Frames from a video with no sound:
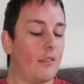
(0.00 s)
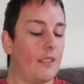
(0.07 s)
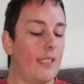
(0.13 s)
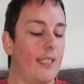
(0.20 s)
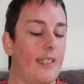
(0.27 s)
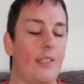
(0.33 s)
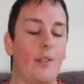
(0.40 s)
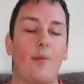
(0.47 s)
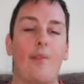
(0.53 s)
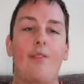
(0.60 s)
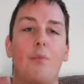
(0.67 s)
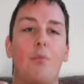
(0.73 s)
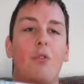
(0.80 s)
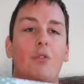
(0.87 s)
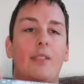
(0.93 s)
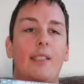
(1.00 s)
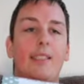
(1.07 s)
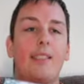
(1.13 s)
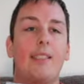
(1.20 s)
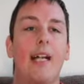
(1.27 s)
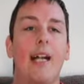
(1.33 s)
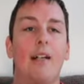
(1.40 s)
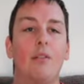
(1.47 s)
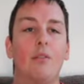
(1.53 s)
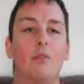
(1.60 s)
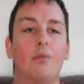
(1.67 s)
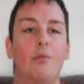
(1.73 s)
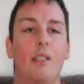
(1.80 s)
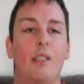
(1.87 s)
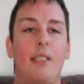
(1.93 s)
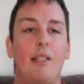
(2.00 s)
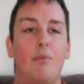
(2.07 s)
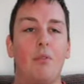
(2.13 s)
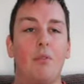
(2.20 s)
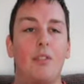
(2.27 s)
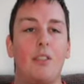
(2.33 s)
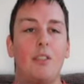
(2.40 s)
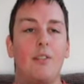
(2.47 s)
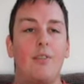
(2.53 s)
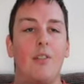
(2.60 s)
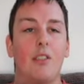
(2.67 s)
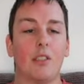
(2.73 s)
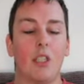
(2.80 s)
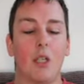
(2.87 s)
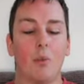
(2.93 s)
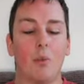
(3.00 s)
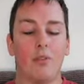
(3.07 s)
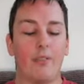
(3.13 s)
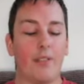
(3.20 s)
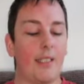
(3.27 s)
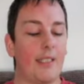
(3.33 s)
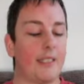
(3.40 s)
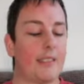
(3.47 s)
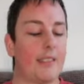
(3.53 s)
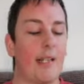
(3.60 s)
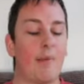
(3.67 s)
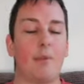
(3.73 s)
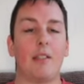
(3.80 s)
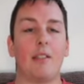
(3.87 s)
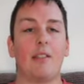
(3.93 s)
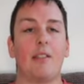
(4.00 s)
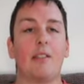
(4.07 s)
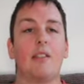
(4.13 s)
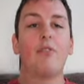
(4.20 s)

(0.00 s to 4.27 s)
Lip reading: you if you put this down and then put your stuff on top of it, throwing